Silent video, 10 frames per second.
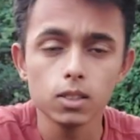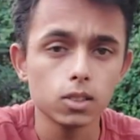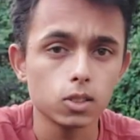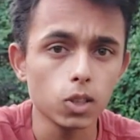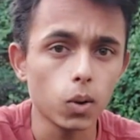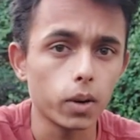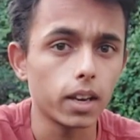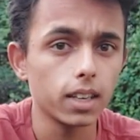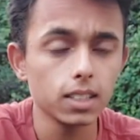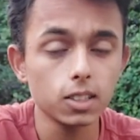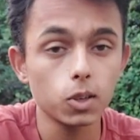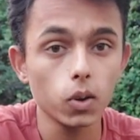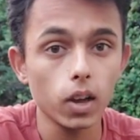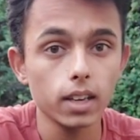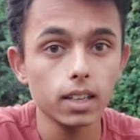So it is a
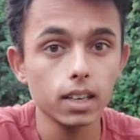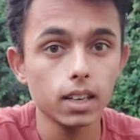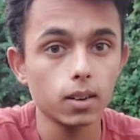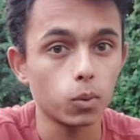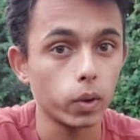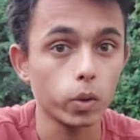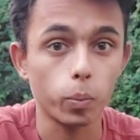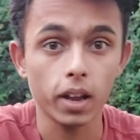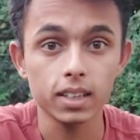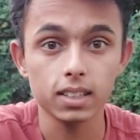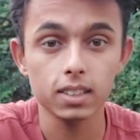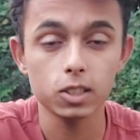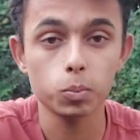good idea when you're planting these